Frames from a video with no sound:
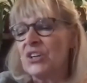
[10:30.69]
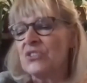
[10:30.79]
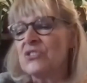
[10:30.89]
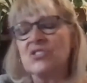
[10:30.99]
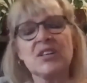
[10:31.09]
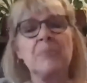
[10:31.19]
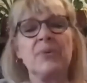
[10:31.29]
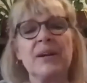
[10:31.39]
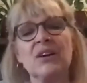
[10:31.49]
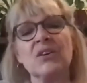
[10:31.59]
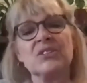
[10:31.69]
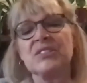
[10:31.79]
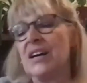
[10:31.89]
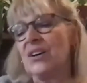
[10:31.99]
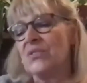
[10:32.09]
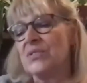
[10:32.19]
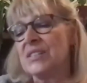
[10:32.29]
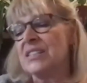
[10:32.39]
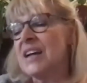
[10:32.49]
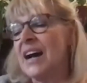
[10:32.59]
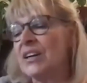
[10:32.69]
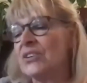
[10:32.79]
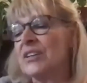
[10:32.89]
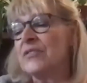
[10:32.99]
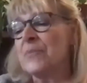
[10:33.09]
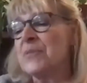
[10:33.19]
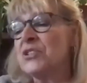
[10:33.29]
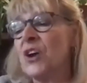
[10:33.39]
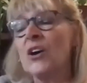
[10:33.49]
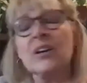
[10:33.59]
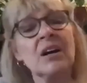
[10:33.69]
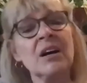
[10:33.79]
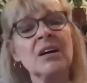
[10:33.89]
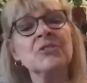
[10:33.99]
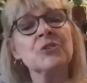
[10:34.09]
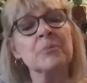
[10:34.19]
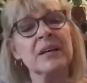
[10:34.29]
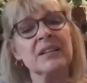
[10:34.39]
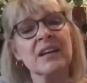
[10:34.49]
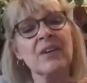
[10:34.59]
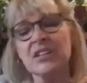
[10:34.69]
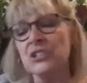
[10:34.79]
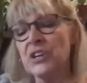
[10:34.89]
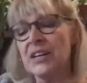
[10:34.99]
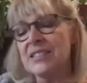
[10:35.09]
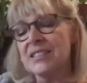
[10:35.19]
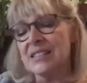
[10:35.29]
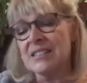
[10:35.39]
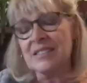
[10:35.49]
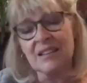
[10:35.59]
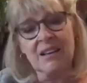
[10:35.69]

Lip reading: to separate ourselves entirely from the dark underbelly of injustice,